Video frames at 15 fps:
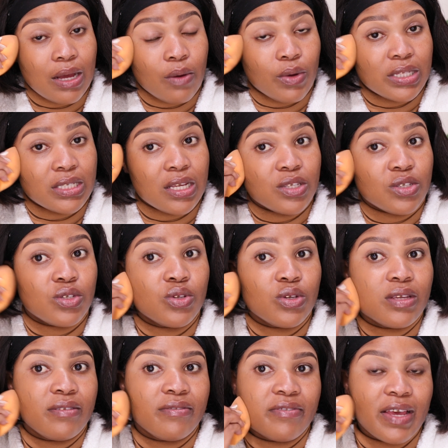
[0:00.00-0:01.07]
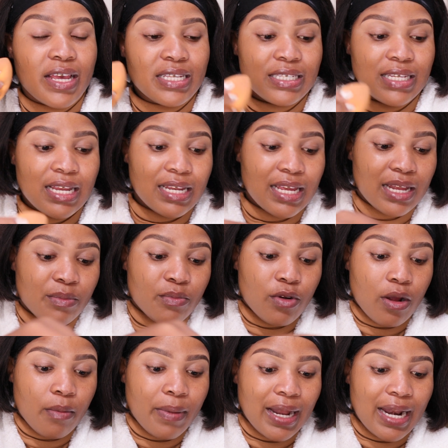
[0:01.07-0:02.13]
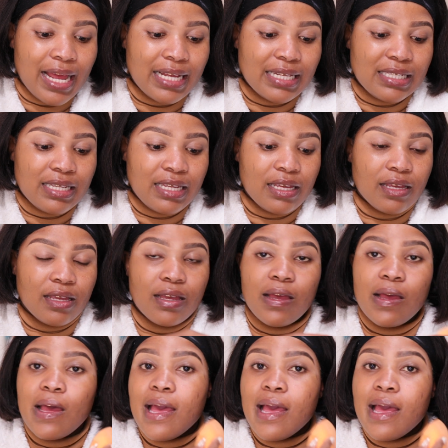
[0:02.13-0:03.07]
I wanted to invest and get proper lighting,